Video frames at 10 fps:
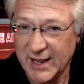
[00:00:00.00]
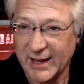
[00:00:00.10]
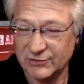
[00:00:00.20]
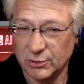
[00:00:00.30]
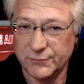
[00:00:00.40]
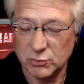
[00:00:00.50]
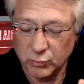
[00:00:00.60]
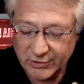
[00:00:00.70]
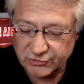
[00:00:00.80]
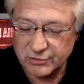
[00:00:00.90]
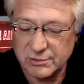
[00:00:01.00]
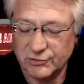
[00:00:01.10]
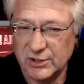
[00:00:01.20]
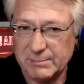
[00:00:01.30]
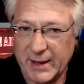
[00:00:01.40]
And so, if you registered your
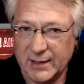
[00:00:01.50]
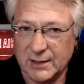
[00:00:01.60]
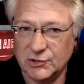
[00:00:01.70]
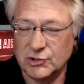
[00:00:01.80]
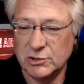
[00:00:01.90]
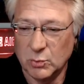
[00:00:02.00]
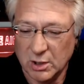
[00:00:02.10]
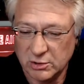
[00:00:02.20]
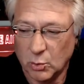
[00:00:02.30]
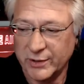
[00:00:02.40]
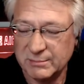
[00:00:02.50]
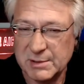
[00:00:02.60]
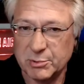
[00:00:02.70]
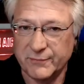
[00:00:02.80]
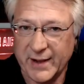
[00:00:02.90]
C-band dish, you are going to
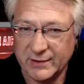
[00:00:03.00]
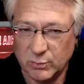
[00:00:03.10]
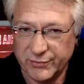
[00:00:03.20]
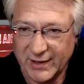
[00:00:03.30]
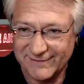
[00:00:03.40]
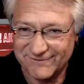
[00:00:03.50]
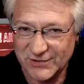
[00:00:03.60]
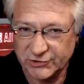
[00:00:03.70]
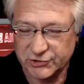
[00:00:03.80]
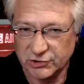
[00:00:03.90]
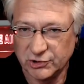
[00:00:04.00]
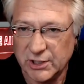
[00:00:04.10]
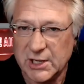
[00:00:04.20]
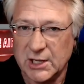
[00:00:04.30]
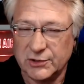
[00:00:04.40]
be provided with a filter
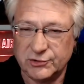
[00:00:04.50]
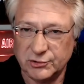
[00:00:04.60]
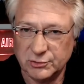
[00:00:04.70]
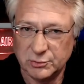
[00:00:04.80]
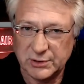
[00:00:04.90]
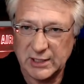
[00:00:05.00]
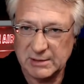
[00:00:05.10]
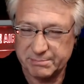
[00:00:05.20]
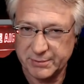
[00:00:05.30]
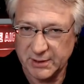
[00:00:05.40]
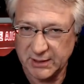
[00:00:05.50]
to keep